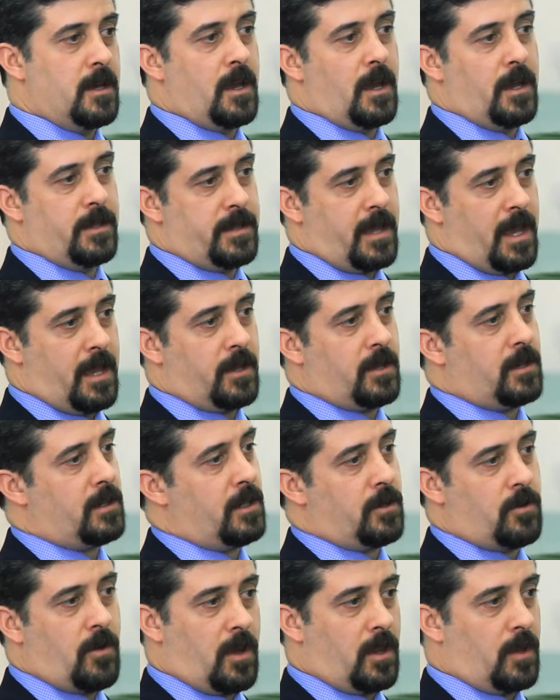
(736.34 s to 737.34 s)
A tank could
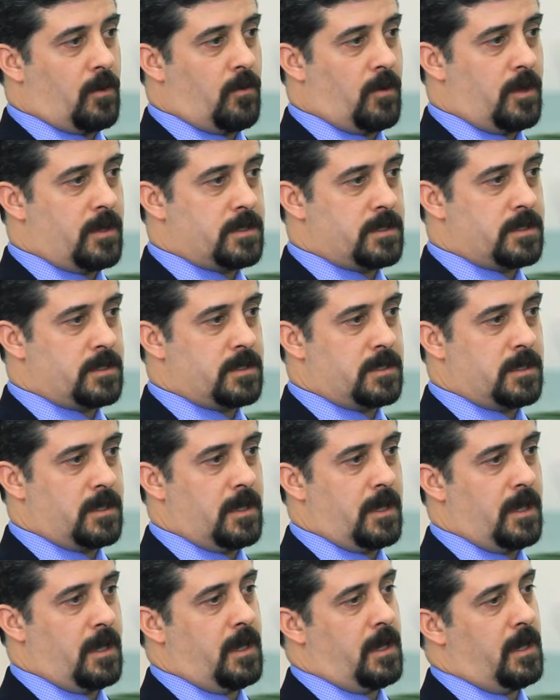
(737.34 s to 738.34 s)
leak all at once,
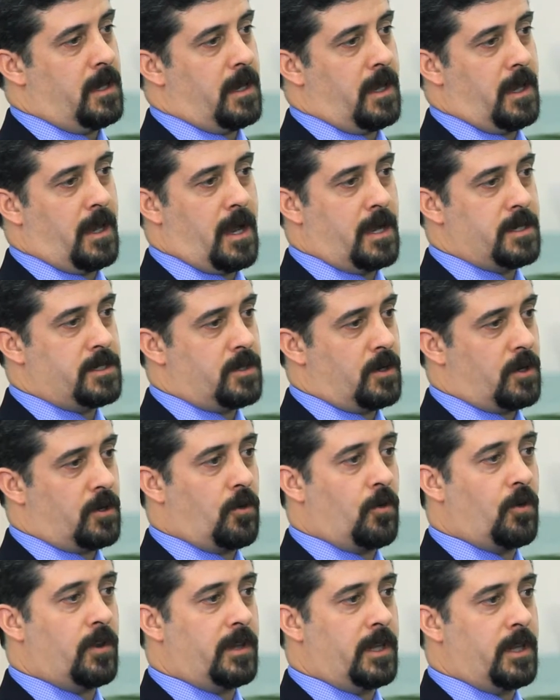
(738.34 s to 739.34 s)
and a hydrogen
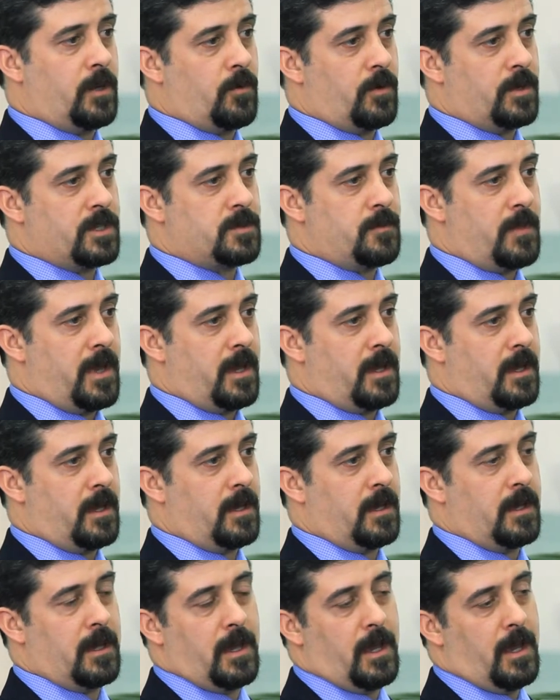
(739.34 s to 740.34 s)
can only leak what it's
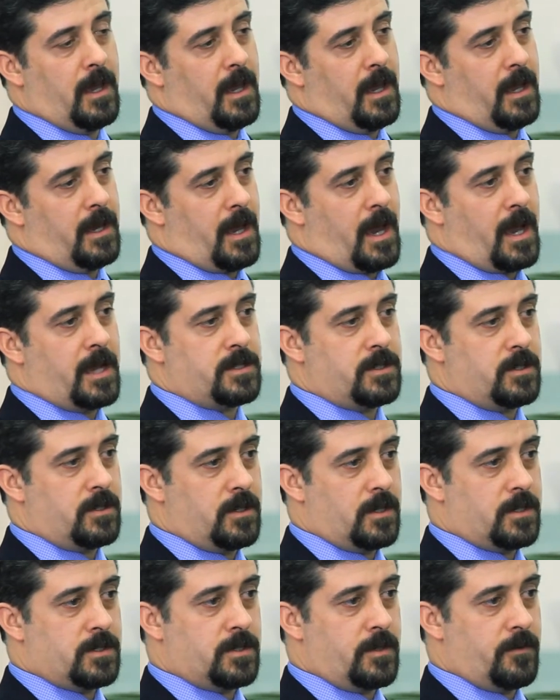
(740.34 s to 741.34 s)
making. And hydrogen
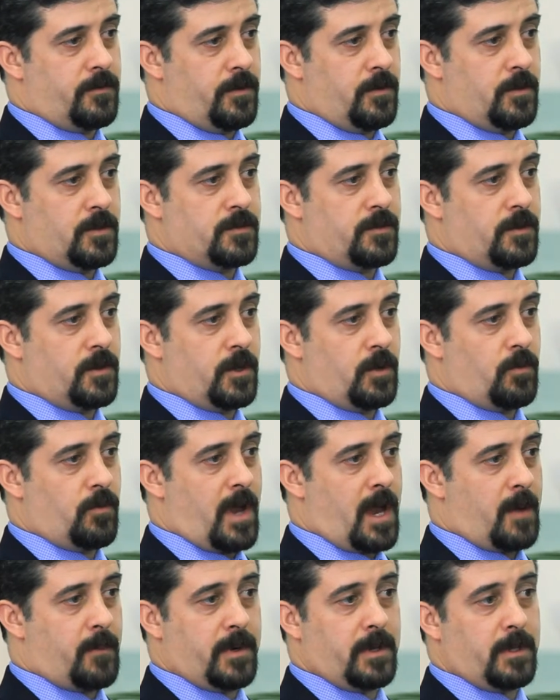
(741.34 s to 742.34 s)
does diffuse very
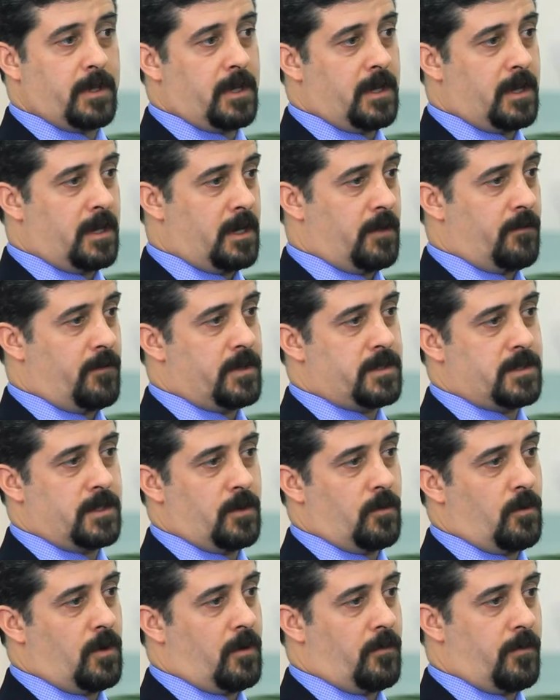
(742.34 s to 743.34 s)
rapidly, and if it's
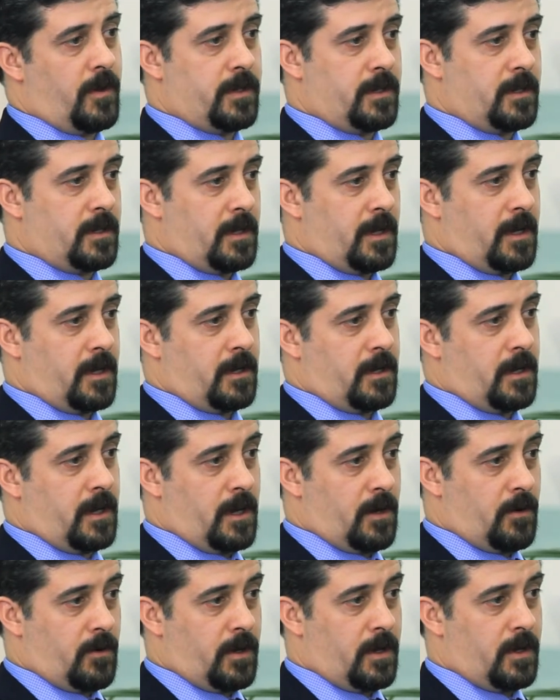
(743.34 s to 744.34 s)
in a well-ventilated
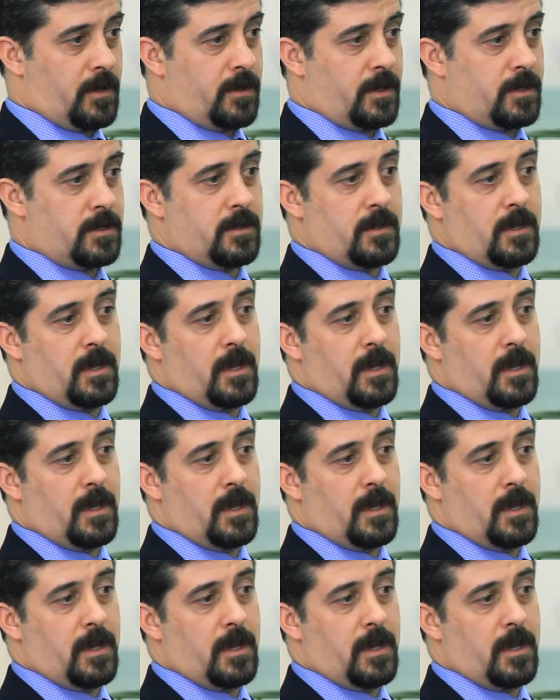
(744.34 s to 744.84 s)
area that